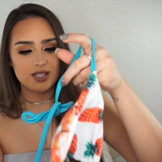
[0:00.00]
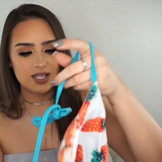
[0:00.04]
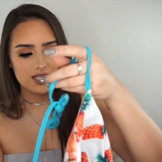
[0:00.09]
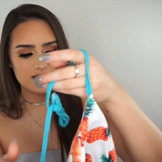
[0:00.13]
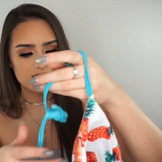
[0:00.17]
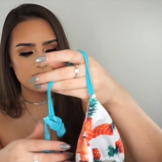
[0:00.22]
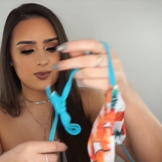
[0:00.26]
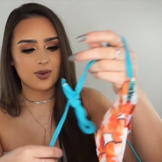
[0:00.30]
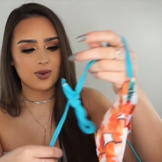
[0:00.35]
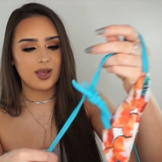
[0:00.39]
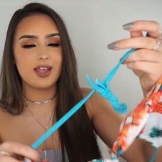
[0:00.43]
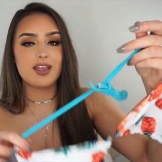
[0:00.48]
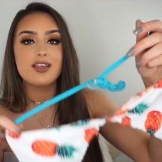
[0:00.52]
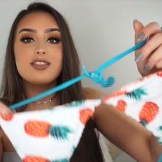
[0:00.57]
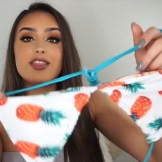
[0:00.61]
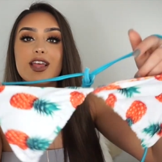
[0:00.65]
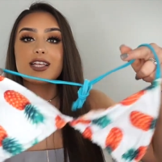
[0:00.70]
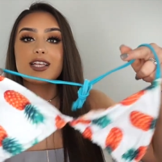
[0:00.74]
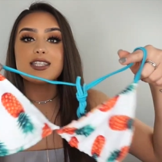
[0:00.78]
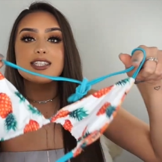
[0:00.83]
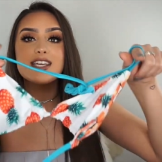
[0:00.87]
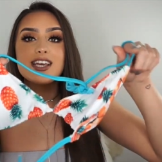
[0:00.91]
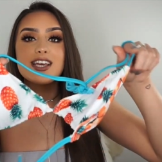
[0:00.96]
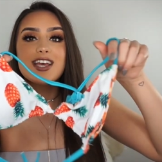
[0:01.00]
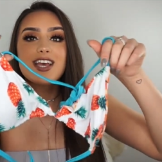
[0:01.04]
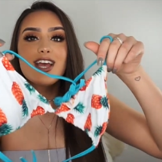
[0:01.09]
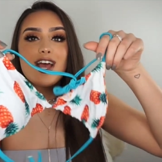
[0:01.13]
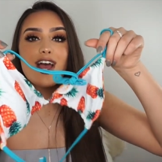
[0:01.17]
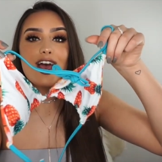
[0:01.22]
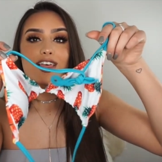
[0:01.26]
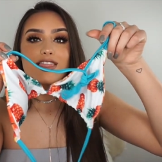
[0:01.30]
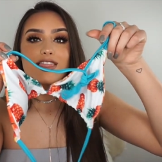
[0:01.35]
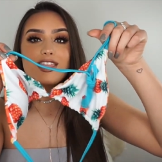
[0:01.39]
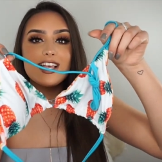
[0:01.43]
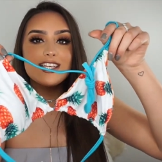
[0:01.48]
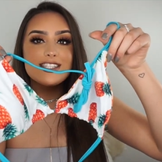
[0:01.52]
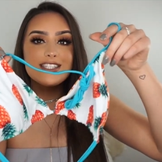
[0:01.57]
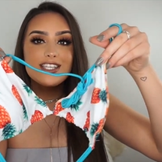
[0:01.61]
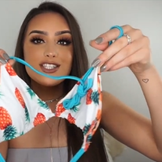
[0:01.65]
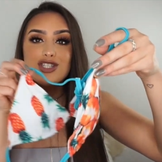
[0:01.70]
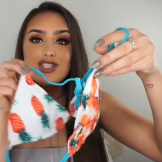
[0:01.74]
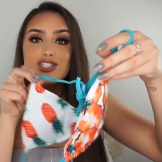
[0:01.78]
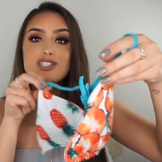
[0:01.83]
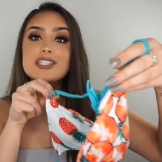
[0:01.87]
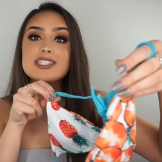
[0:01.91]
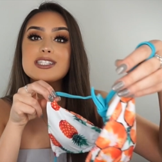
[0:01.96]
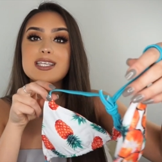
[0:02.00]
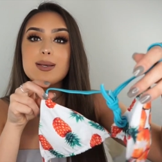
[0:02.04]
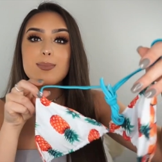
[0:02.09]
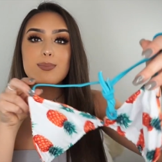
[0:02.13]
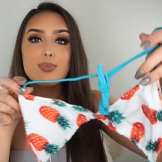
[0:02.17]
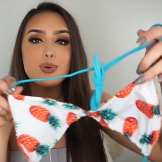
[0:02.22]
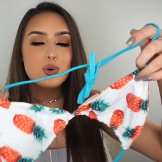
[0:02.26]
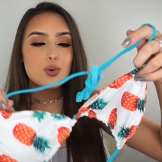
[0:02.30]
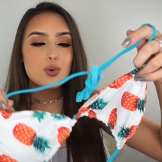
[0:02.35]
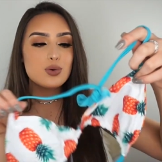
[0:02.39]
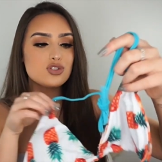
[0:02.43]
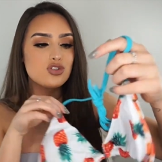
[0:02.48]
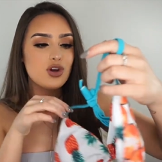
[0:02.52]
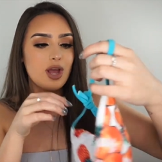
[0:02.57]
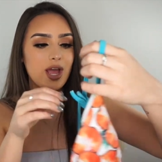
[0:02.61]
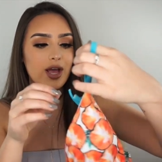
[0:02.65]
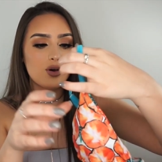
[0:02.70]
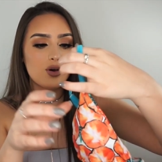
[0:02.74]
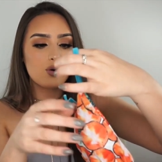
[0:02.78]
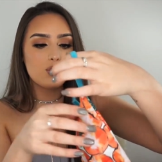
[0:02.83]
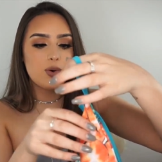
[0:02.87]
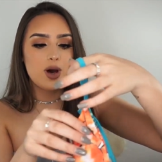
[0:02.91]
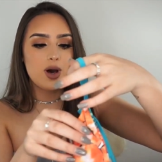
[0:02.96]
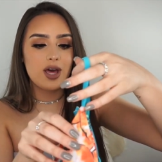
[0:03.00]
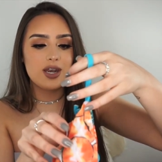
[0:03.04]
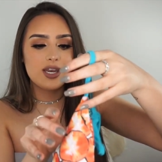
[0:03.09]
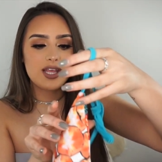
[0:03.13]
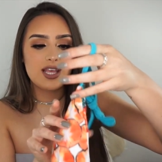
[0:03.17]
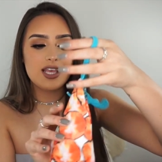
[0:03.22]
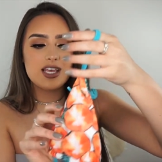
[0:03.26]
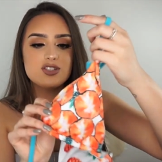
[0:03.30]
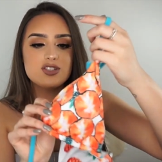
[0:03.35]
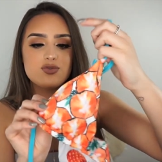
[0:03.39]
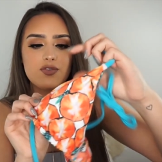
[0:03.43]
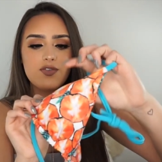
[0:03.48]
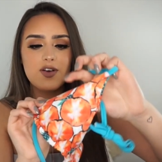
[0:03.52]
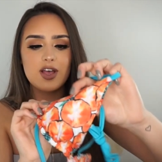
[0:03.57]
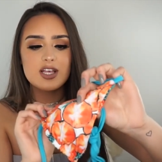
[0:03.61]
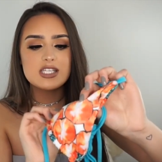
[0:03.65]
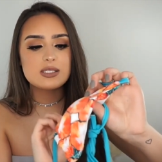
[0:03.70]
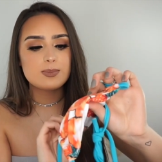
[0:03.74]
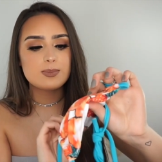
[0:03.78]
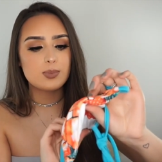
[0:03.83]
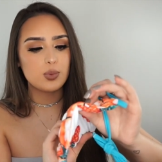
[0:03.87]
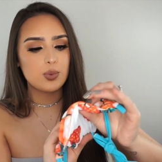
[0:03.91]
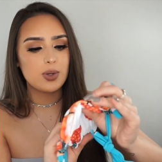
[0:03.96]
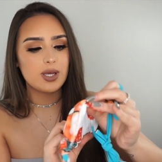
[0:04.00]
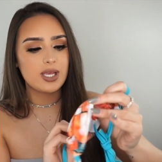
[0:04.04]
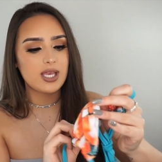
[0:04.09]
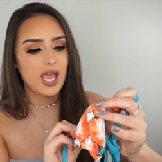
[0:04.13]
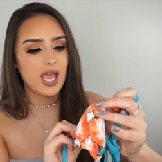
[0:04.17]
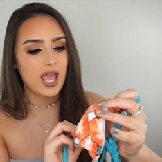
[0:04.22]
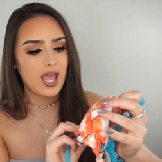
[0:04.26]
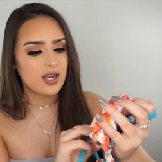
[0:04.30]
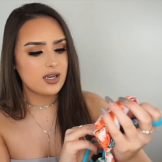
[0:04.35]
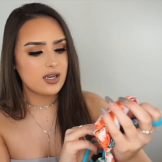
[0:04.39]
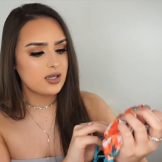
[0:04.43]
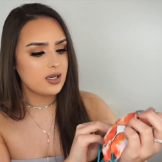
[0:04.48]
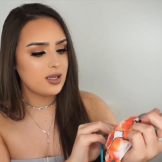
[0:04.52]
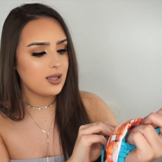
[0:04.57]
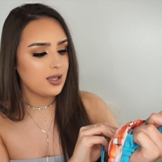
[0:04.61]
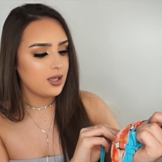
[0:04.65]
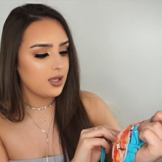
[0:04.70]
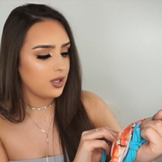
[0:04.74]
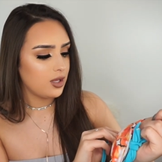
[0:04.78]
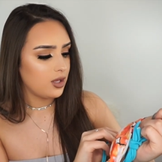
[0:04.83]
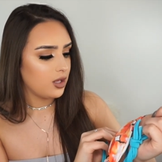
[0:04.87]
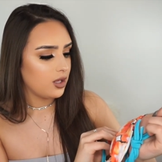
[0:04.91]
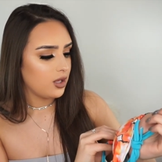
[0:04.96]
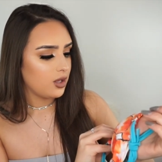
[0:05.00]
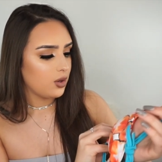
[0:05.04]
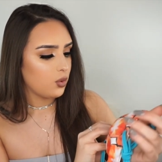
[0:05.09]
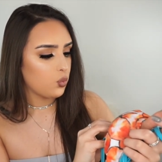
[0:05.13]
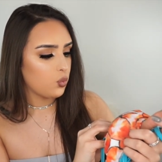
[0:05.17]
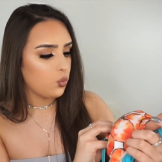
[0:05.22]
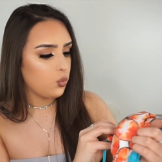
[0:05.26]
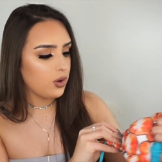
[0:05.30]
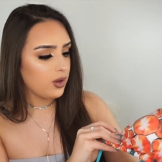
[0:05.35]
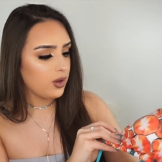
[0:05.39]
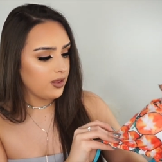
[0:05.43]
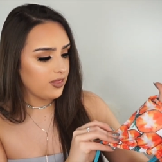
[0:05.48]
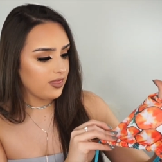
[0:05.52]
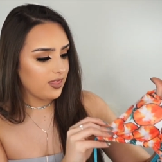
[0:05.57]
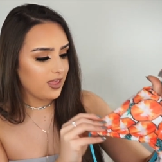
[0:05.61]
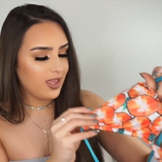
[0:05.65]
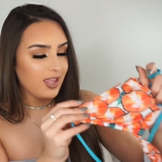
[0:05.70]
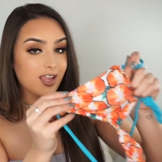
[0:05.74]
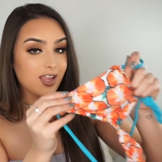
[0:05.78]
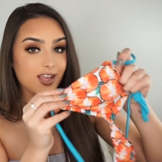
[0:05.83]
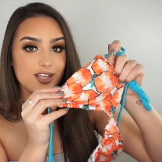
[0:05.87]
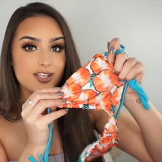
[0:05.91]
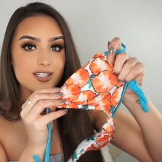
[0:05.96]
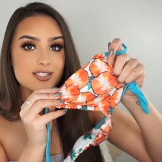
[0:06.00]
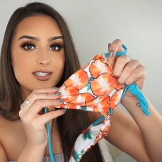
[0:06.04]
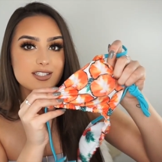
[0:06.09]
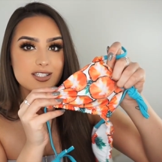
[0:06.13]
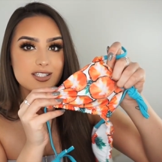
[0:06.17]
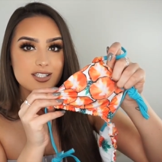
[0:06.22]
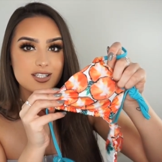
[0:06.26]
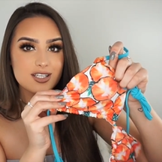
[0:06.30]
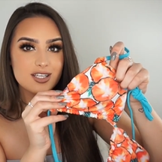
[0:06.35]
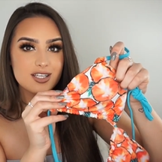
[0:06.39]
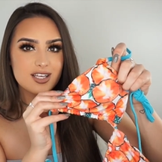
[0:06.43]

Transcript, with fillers: this way, that's it. This is just a simple triangle one. It is reversible again, what are these?